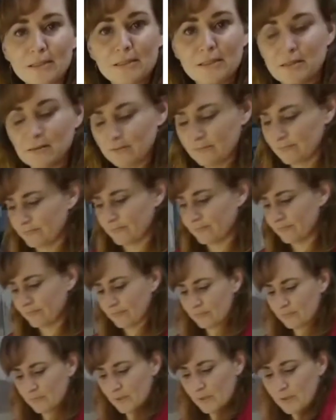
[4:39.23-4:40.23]
yours is
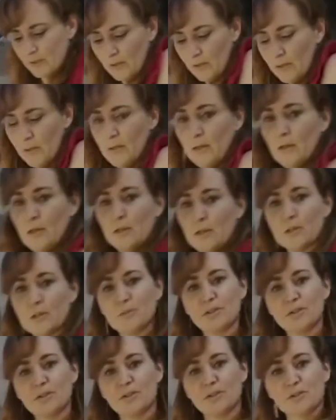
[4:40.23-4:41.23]
breaking a lot,
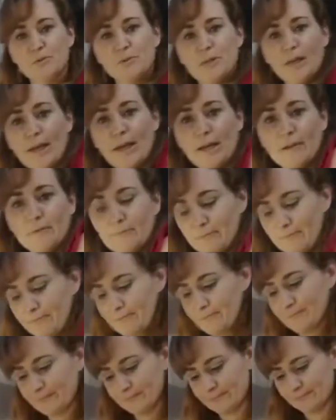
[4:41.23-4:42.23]
you could even do
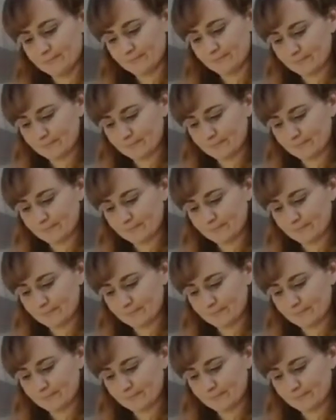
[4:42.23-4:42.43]
2,